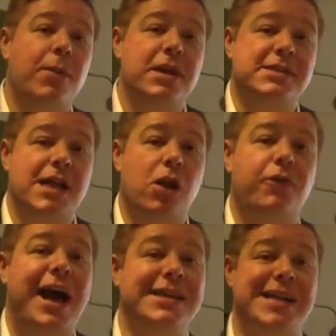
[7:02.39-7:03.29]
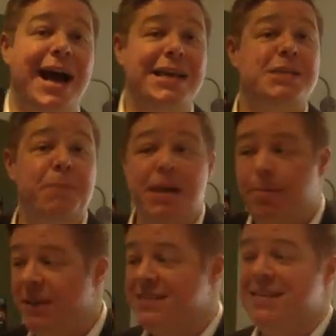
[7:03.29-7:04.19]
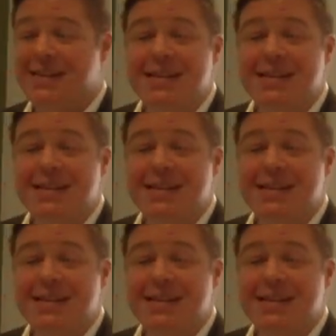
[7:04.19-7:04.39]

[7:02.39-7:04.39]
The development itself has high-speed